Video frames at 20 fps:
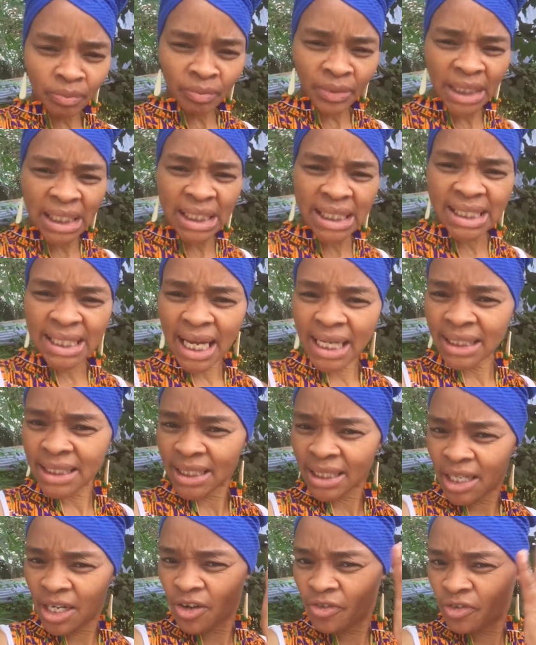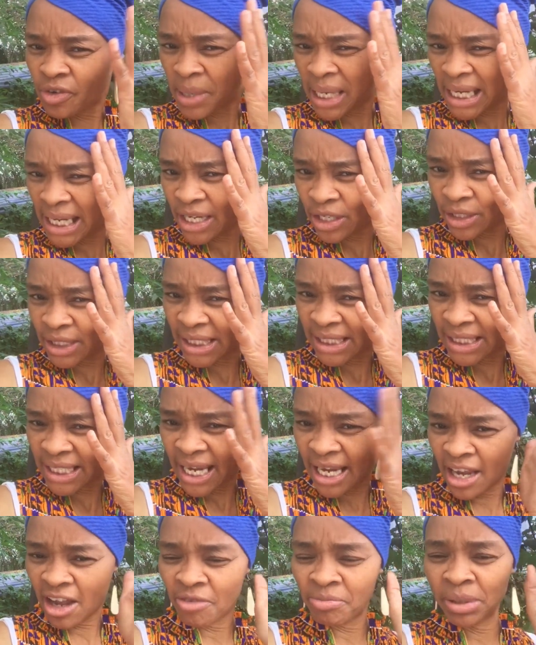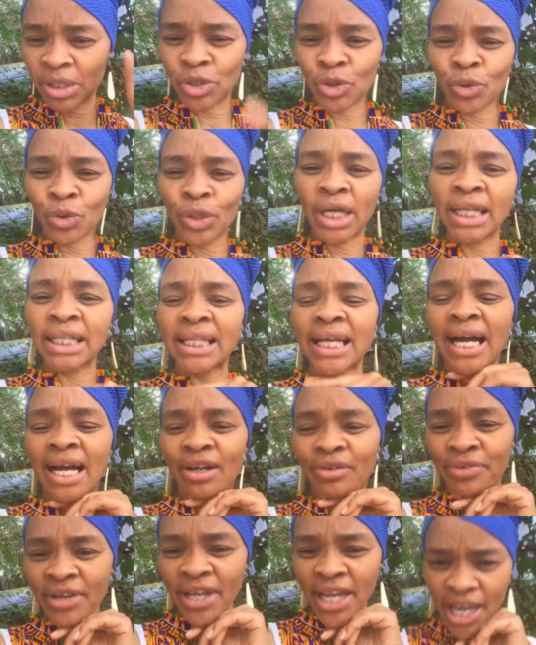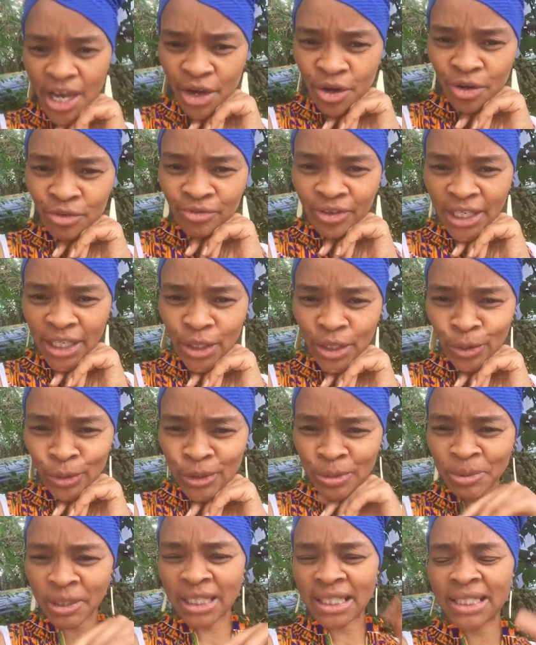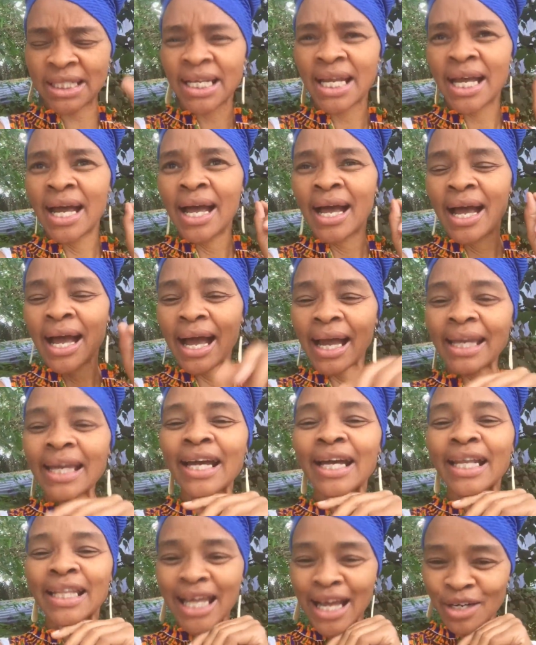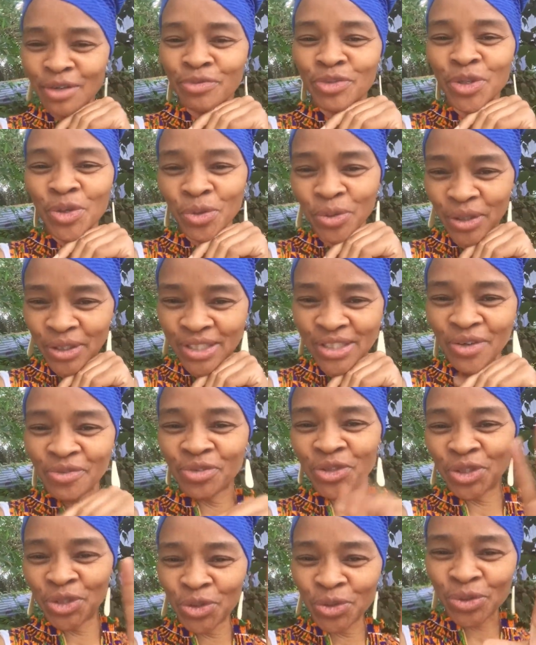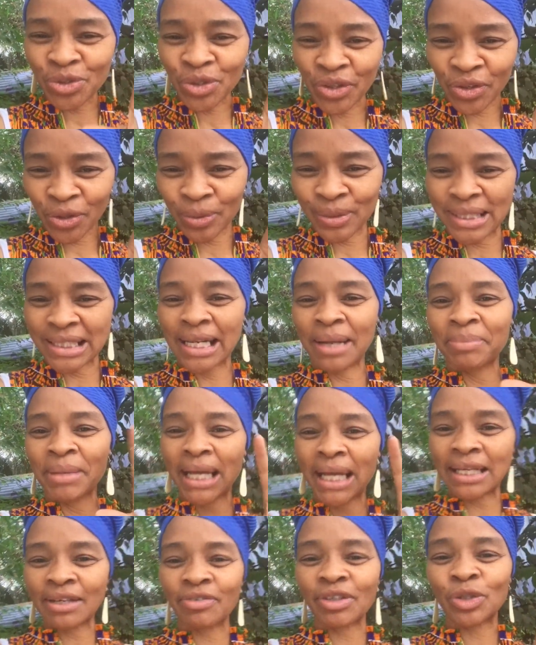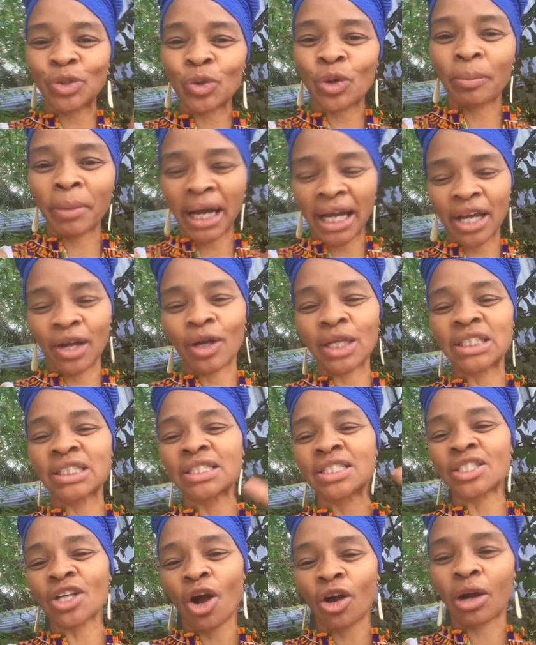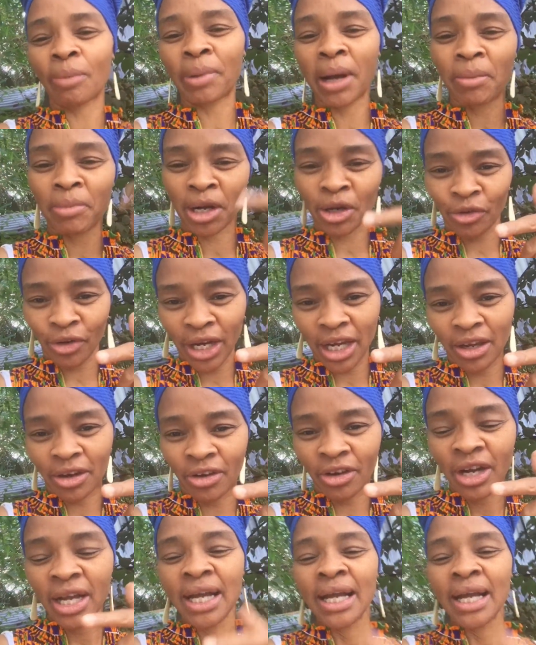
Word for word: I decided to cover my hair today. I've been doing a lot of hair videos because I get a lot of views, views on those and I'm not even doing my hair. I just talk about my gray hair.